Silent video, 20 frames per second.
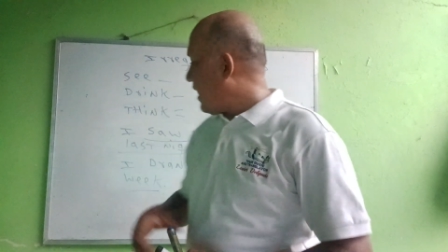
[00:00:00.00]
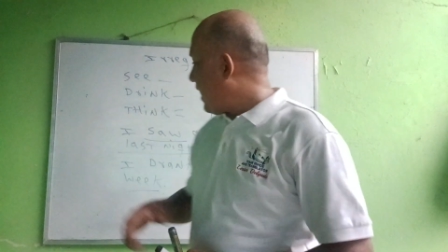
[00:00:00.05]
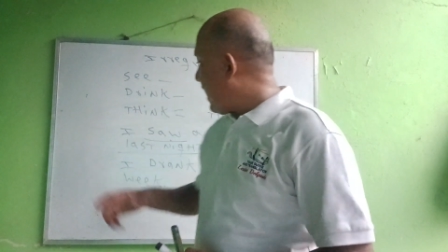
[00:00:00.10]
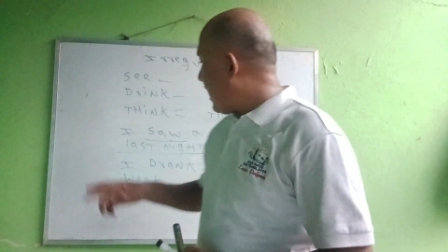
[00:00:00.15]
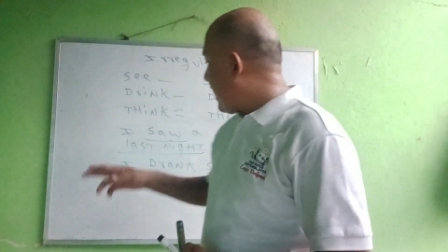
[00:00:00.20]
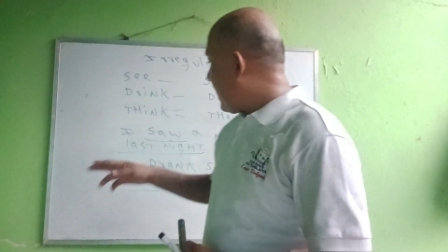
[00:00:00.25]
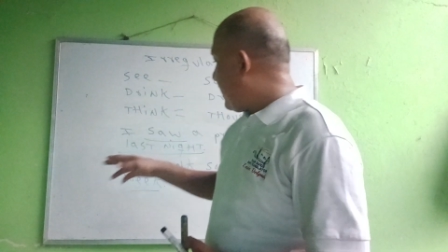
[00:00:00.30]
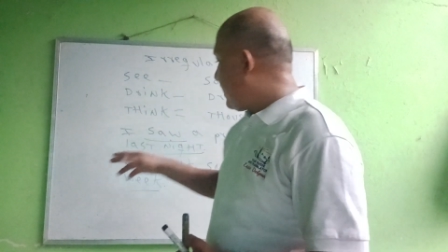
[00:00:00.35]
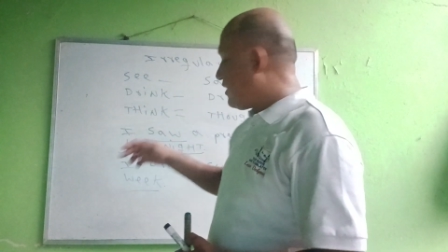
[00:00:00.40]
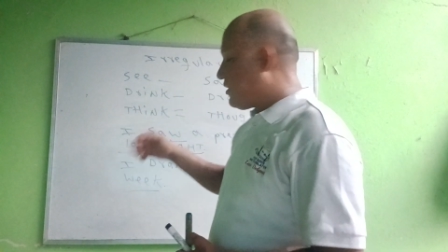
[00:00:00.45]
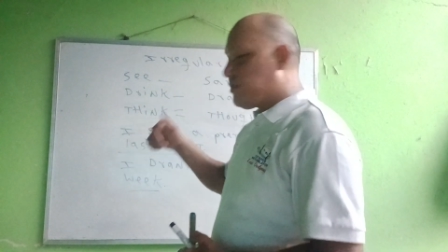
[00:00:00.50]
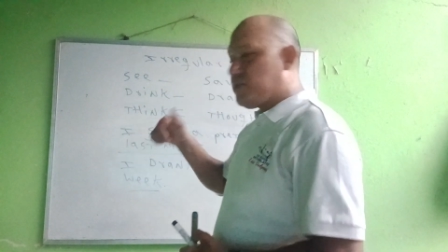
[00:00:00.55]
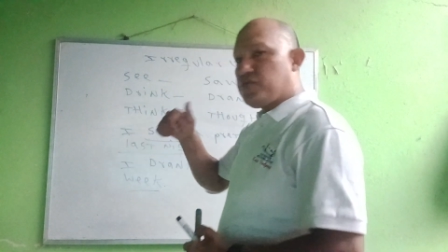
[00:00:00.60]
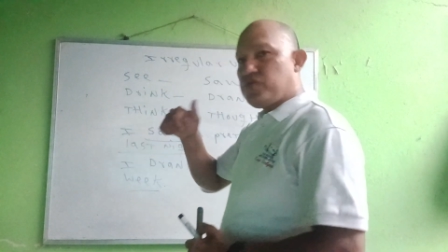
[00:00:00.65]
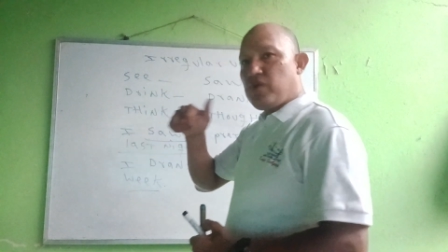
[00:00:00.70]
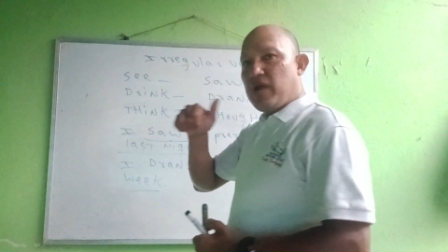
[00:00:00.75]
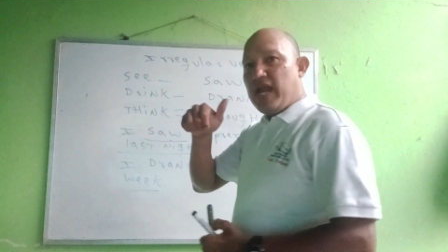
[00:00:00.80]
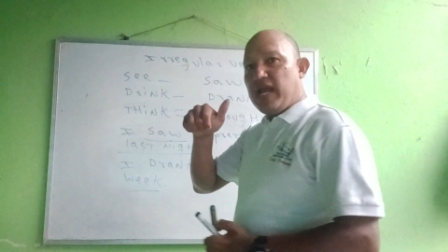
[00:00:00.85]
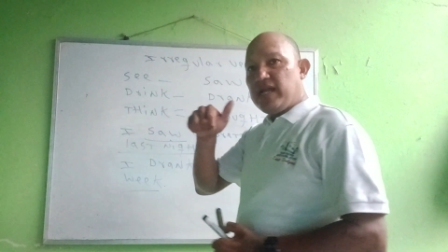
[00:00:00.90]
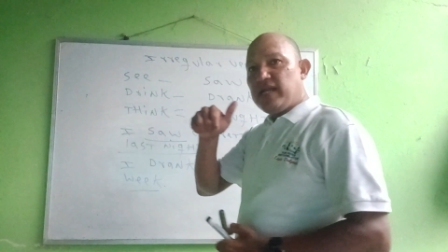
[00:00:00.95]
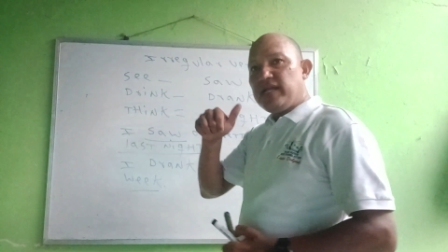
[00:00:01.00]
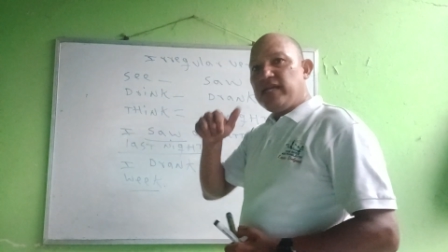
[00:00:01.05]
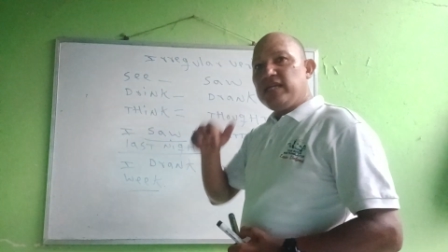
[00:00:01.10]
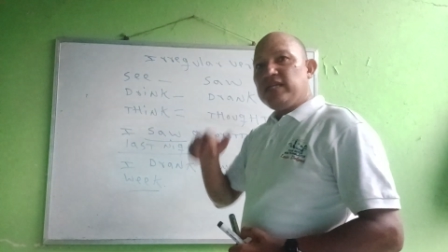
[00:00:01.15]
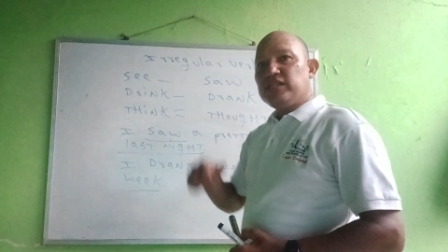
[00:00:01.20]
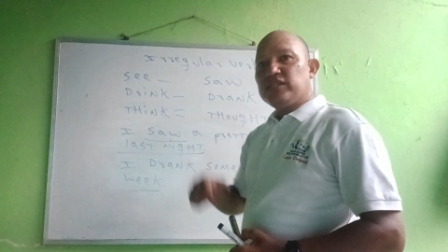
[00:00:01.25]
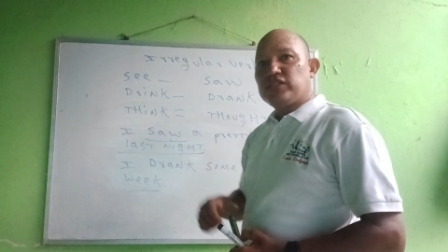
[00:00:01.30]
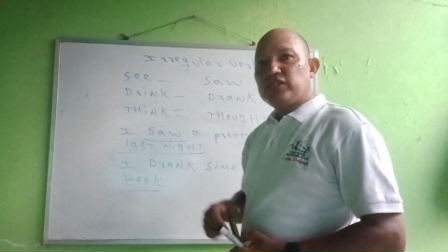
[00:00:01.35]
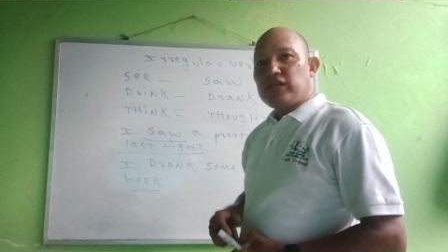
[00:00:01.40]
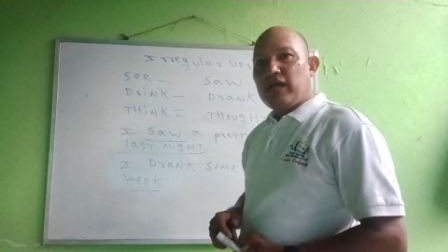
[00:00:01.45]
I drank
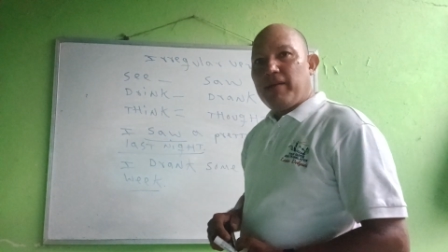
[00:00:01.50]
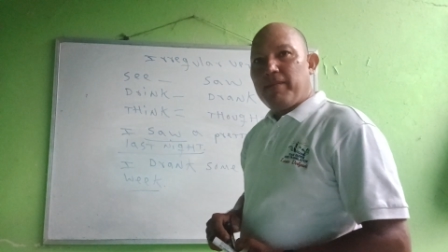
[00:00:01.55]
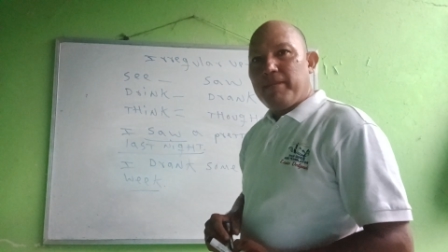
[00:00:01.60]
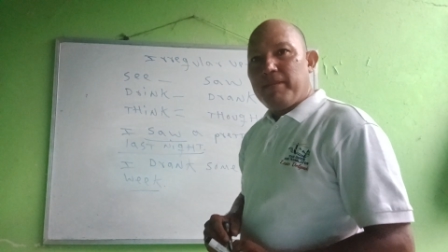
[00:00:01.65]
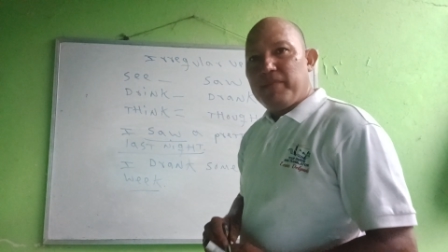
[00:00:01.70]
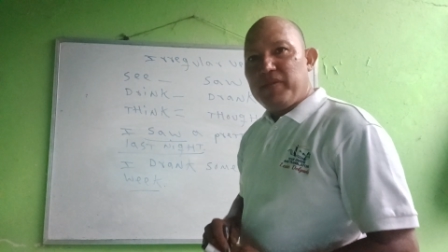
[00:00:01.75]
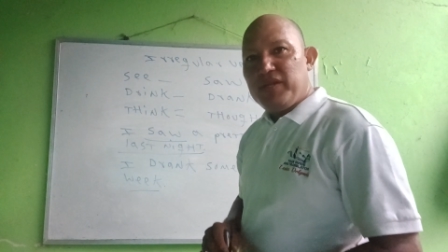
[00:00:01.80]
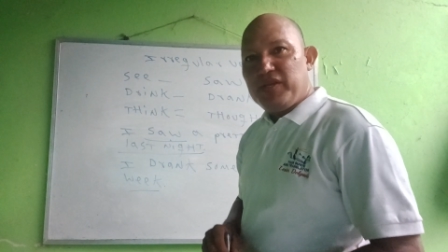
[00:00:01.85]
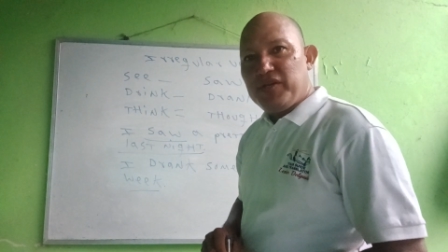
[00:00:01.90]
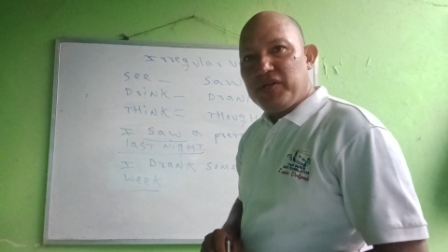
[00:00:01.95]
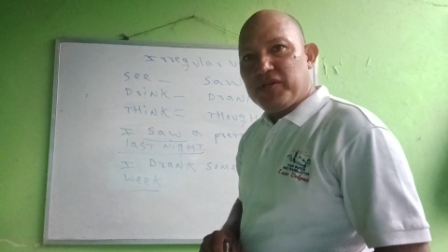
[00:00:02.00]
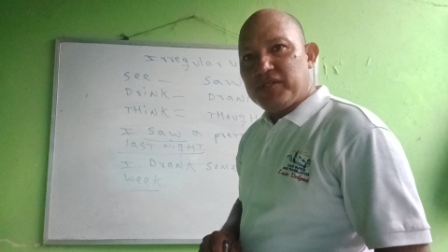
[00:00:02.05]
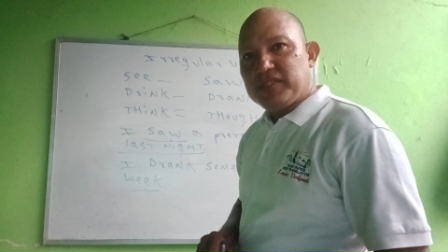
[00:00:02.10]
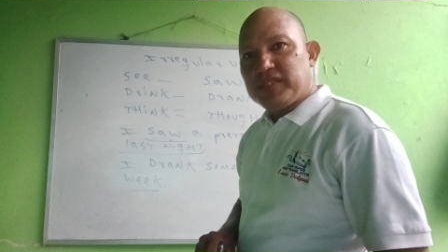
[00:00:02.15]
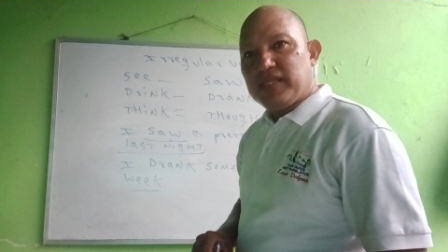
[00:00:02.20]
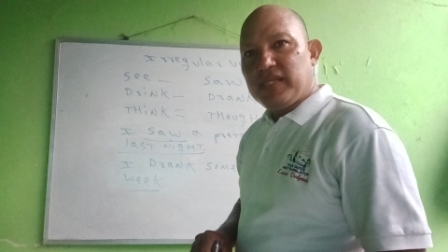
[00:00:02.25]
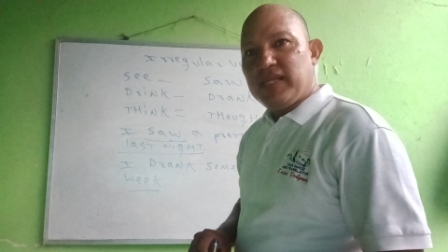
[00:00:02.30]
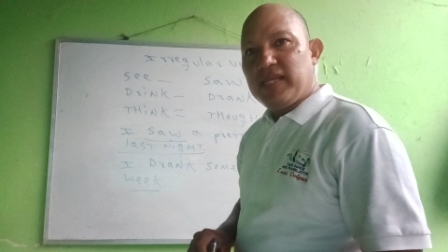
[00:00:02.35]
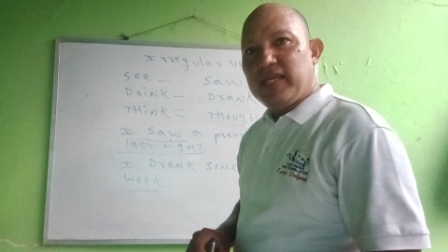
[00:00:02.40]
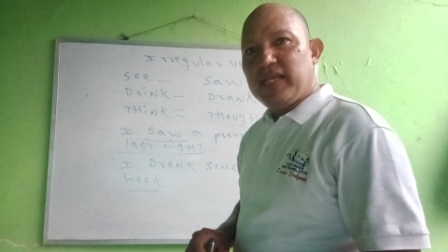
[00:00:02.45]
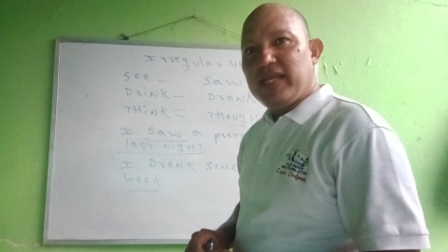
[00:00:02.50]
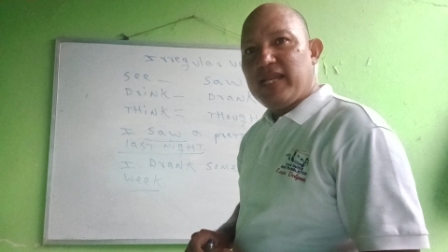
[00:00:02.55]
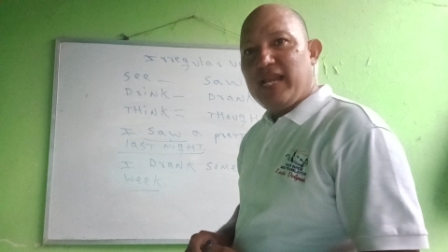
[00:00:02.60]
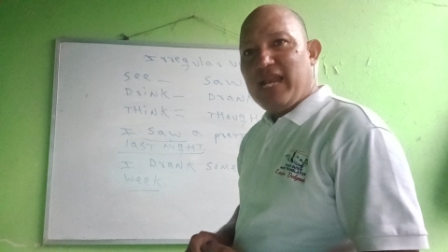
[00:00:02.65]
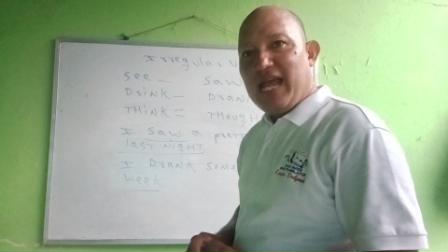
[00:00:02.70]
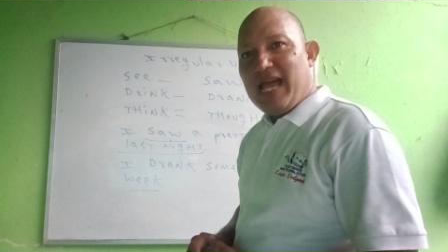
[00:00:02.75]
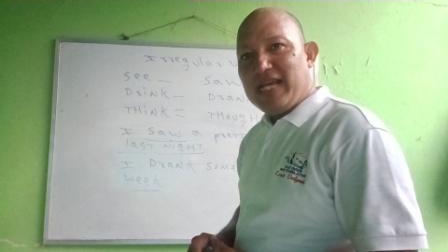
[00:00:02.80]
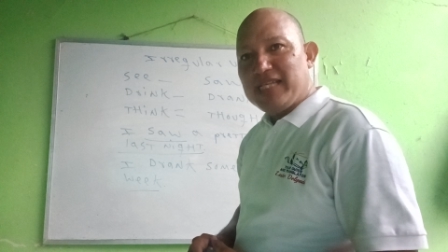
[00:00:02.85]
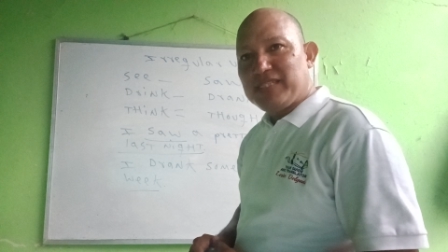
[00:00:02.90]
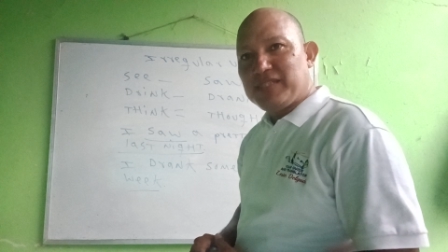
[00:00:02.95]
some beers
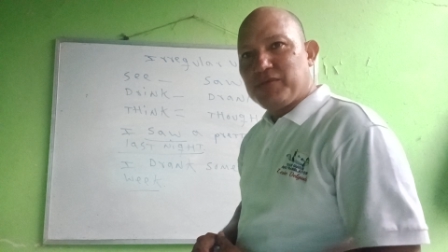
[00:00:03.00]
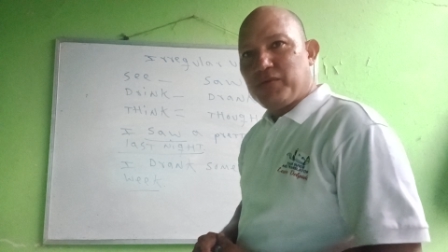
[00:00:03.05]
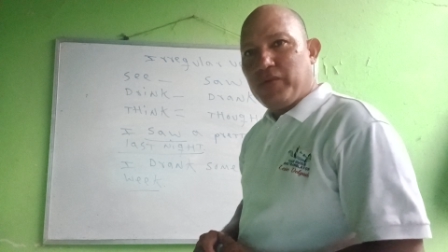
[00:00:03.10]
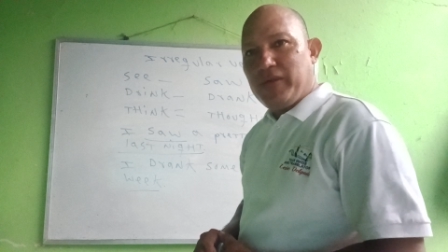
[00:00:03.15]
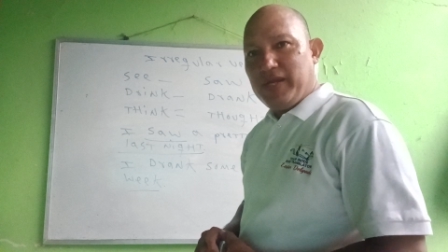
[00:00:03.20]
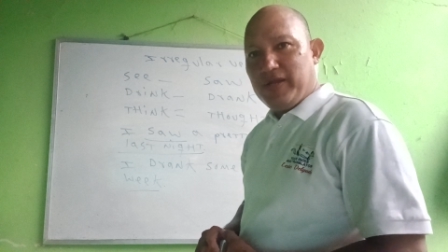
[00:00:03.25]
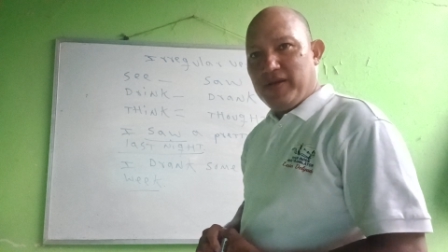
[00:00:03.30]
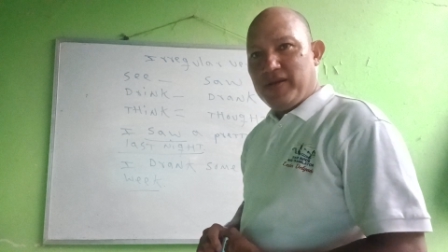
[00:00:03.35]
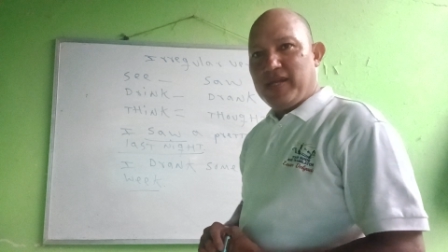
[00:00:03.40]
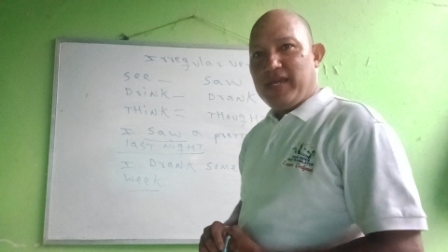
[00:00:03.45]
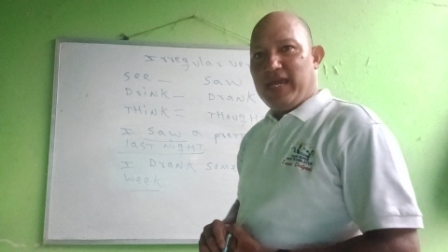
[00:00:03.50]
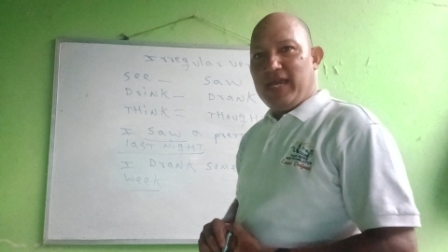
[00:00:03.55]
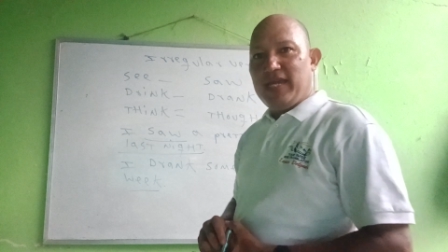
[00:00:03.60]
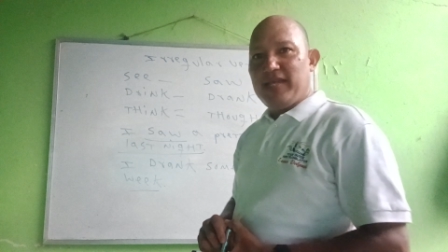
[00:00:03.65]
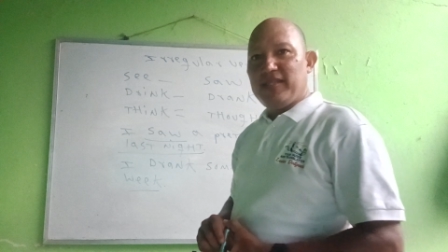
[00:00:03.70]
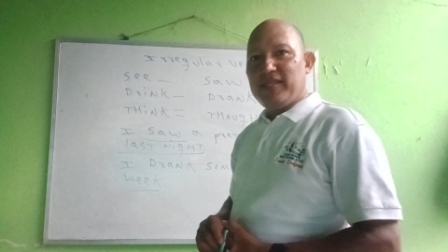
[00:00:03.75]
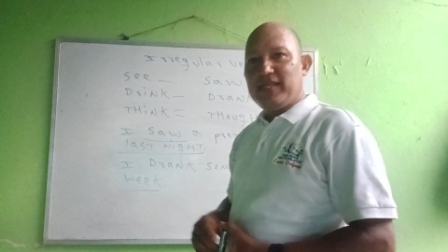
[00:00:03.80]
last week, okay?